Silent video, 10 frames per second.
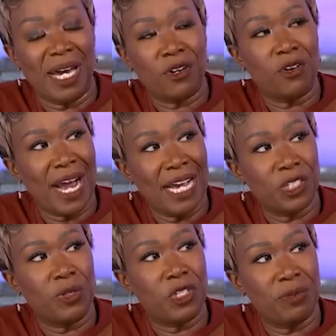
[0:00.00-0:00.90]
you had more. a
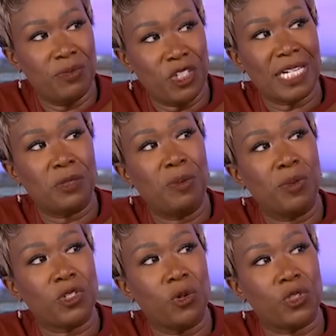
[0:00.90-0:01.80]
crash, it would subject
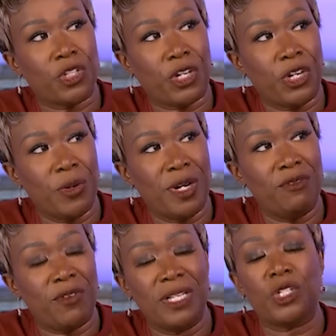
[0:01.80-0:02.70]
people's no, Social
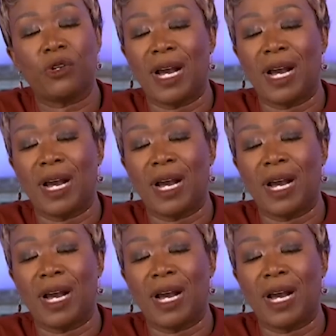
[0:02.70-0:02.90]
Security true. funds I'm,